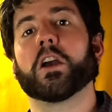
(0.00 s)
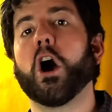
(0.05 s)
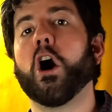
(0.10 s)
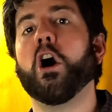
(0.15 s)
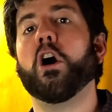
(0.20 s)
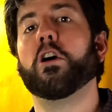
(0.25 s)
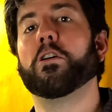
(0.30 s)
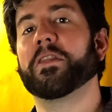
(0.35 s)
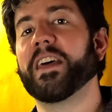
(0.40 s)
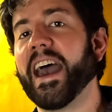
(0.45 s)

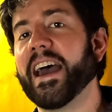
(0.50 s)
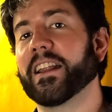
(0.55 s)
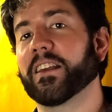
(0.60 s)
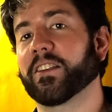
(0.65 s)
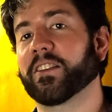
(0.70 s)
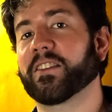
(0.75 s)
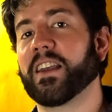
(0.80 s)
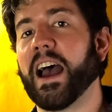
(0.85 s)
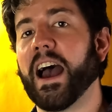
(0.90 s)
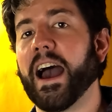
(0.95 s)
All that
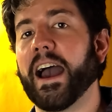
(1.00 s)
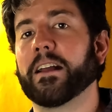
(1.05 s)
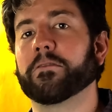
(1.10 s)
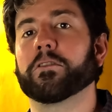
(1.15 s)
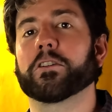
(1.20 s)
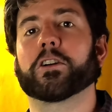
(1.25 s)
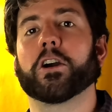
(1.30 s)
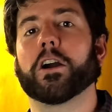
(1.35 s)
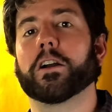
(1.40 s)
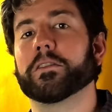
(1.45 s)
aside,
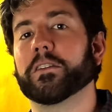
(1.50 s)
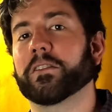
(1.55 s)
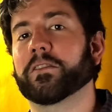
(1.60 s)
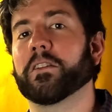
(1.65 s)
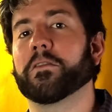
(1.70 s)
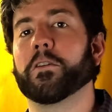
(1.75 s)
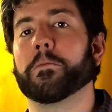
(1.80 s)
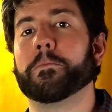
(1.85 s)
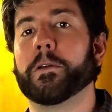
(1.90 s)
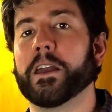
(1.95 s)
regardless
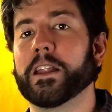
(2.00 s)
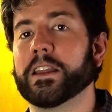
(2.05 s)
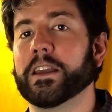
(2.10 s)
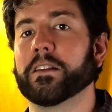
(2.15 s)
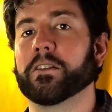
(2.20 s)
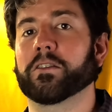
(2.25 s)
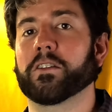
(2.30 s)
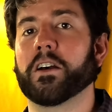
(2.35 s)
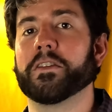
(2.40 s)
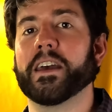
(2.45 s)
of
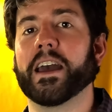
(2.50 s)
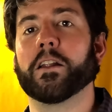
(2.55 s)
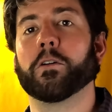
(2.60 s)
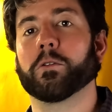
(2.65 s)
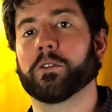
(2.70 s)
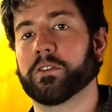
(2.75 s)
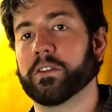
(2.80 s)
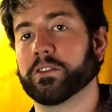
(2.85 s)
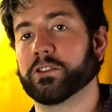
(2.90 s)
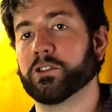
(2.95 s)
opinions on that
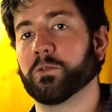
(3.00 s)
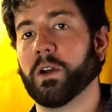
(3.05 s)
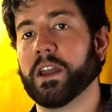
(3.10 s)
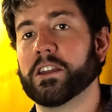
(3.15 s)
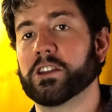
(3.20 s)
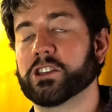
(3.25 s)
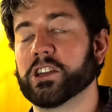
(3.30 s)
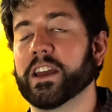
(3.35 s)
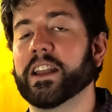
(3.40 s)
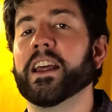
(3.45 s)
whole
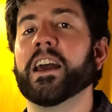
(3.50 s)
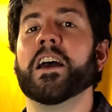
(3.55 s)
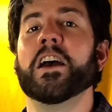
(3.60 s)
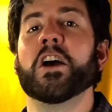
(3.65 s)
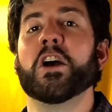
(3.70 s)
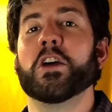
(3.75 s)
situation,